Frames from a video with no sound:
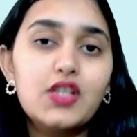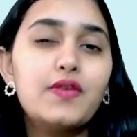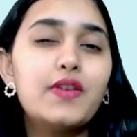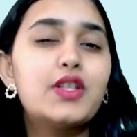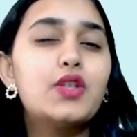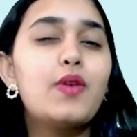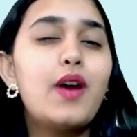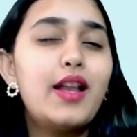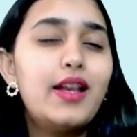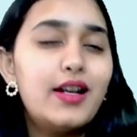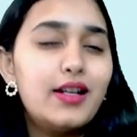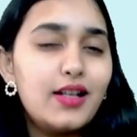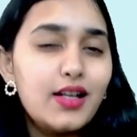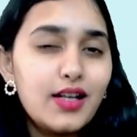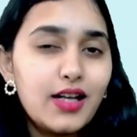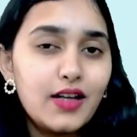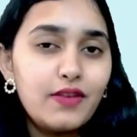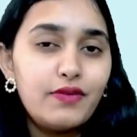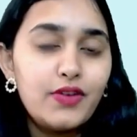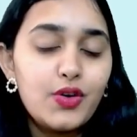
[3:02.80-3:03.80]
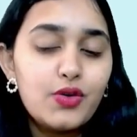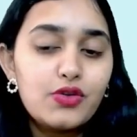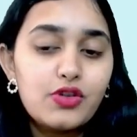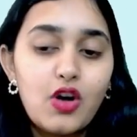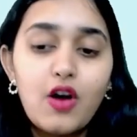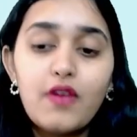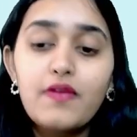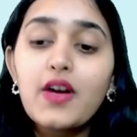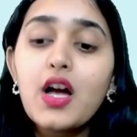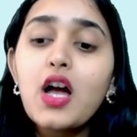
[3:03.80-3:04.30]
which you are little confused
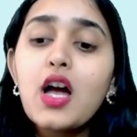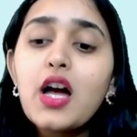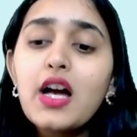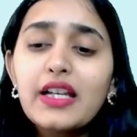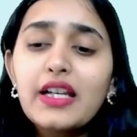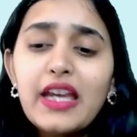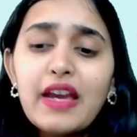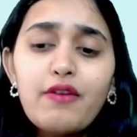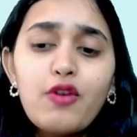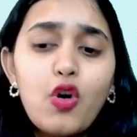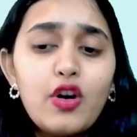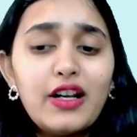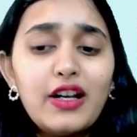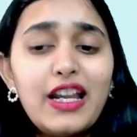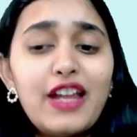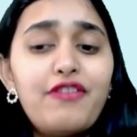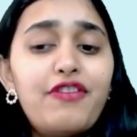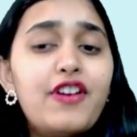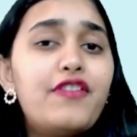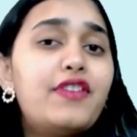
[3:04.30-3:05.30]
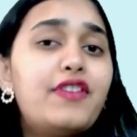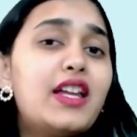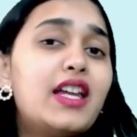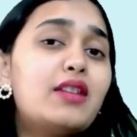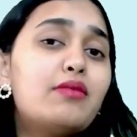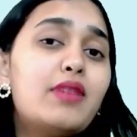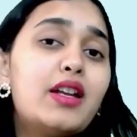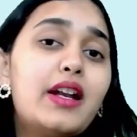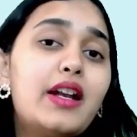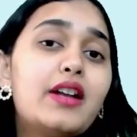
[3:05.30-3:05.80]
of. Give only 15
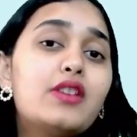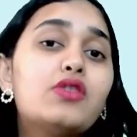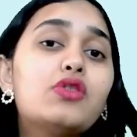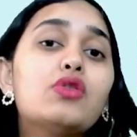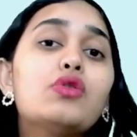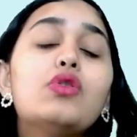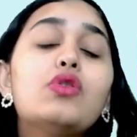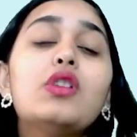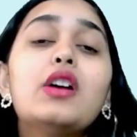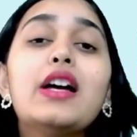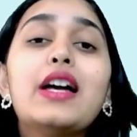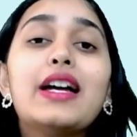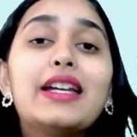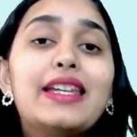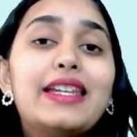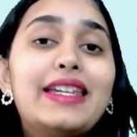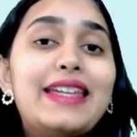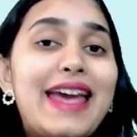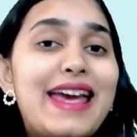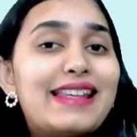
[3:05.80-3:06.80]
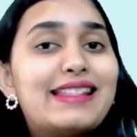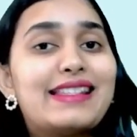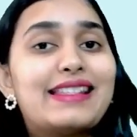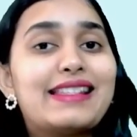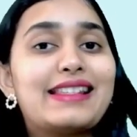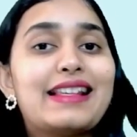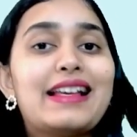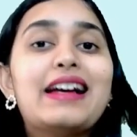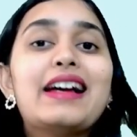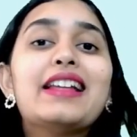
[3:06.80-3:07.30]
minutes to
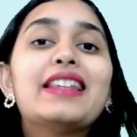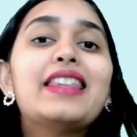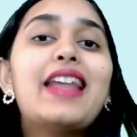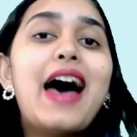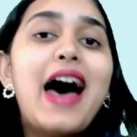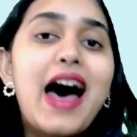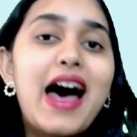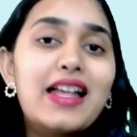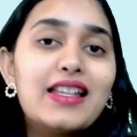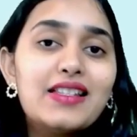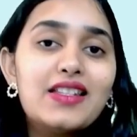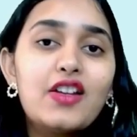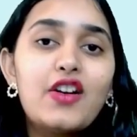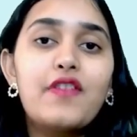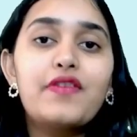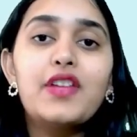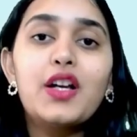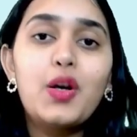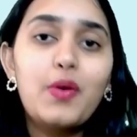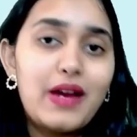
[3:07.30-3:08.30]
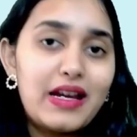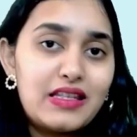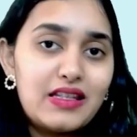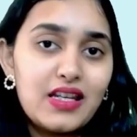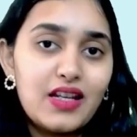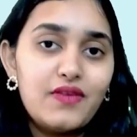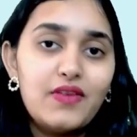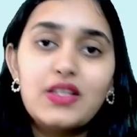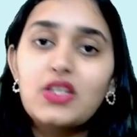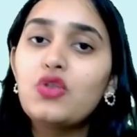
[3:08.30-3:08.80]
guess the answer of the
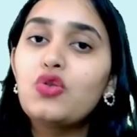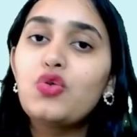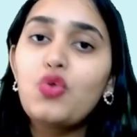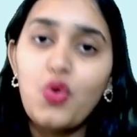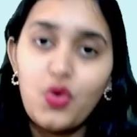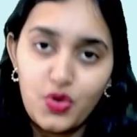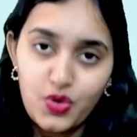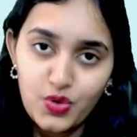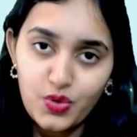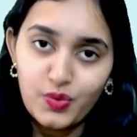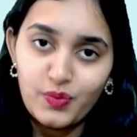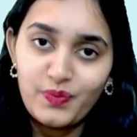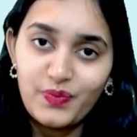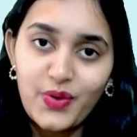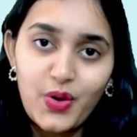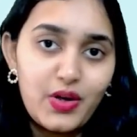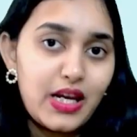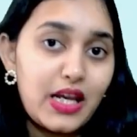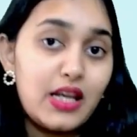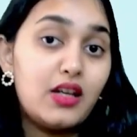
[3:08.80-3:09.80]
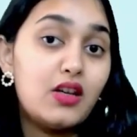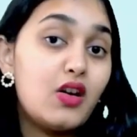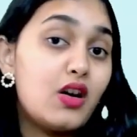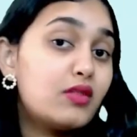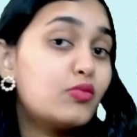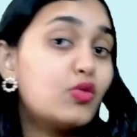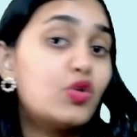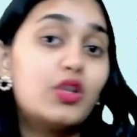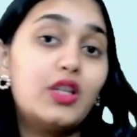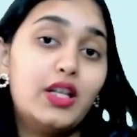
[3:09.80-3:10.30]
question which you don't know. Okay, not
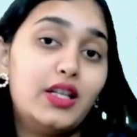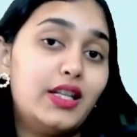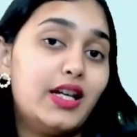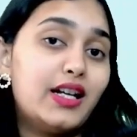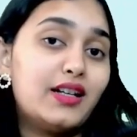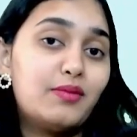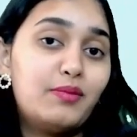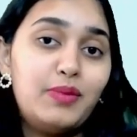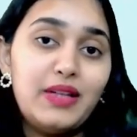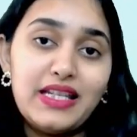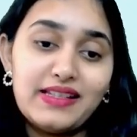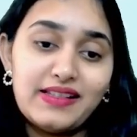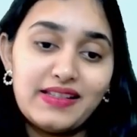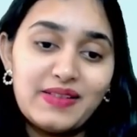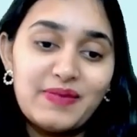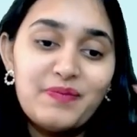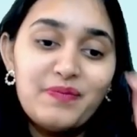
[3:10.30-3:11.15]
more than that, please.